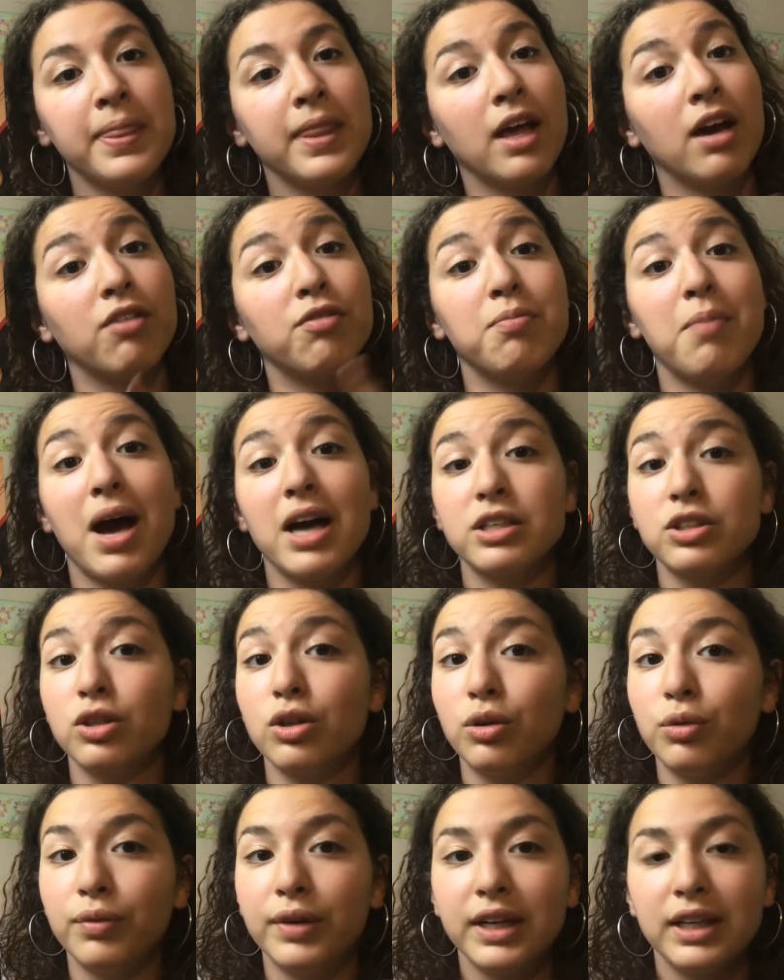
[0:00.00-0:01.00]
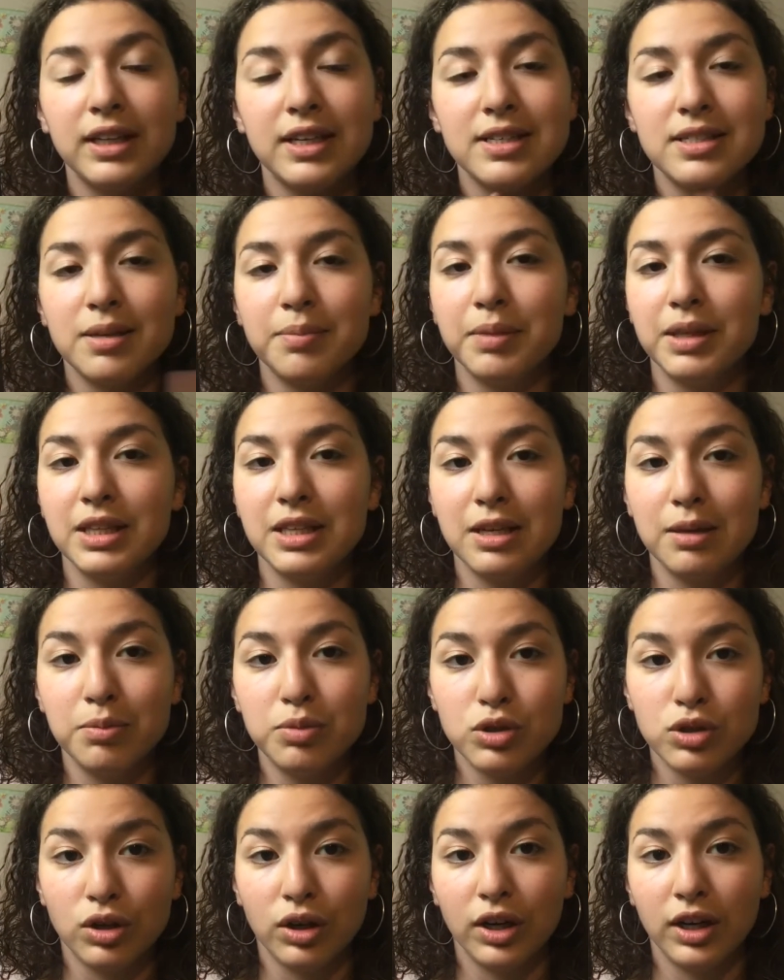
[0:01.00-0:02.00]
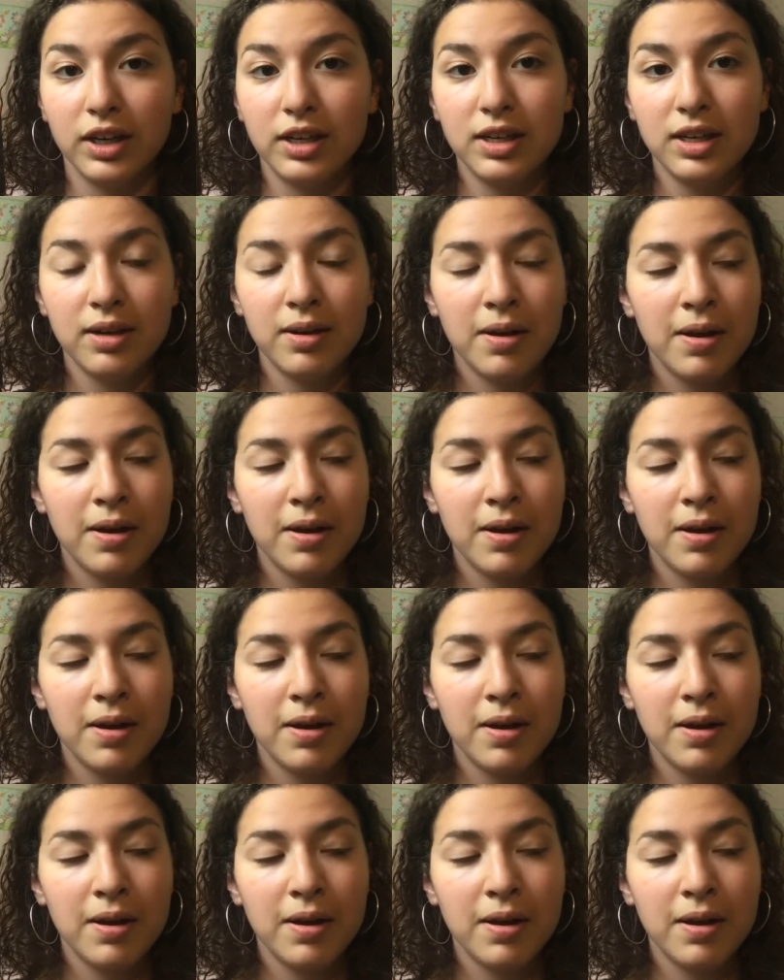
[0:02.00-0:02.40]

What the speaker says: of magical realism and the absurd.